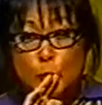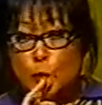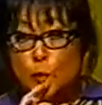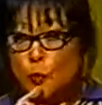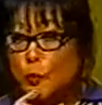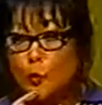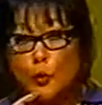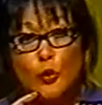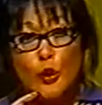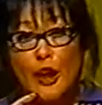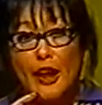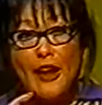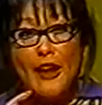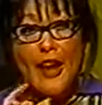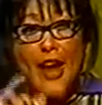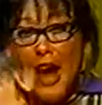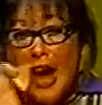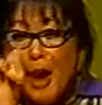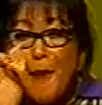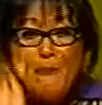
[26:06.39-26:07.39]
Ooh.
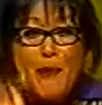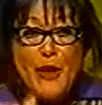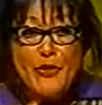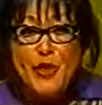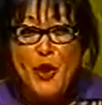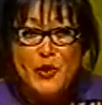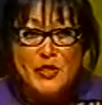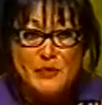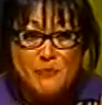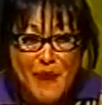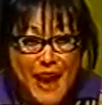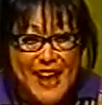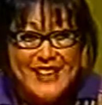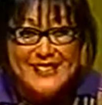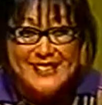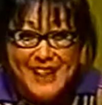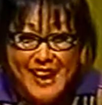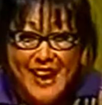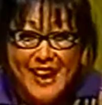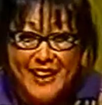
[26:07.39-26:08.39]
How about those
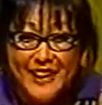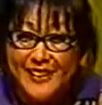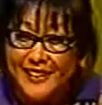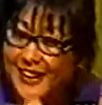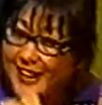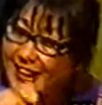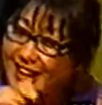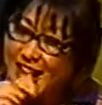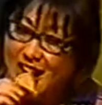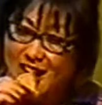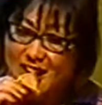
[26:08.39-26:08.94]
Mets, huh?